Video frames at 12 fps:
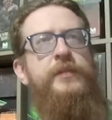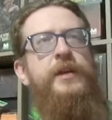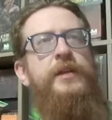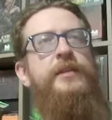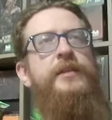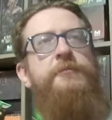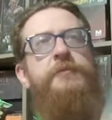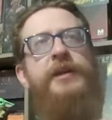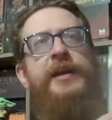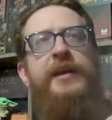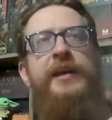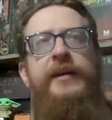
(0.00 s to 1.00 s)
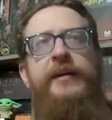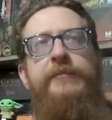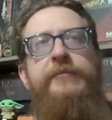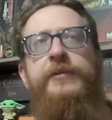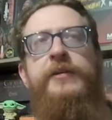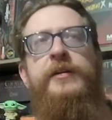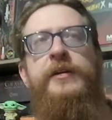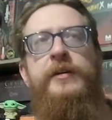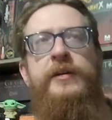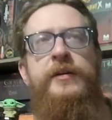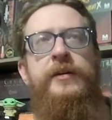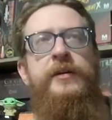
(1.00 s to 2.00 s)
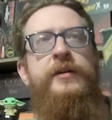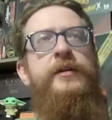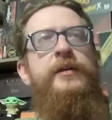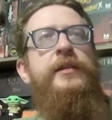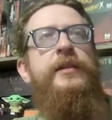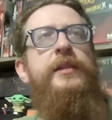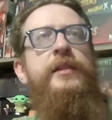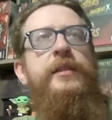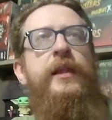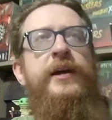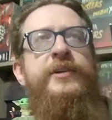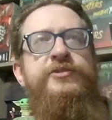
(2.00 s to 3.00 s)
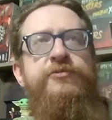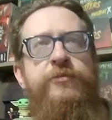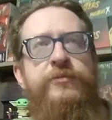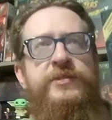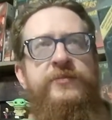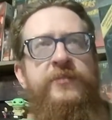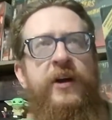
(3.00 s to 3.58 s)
Then we have Lost Ruins of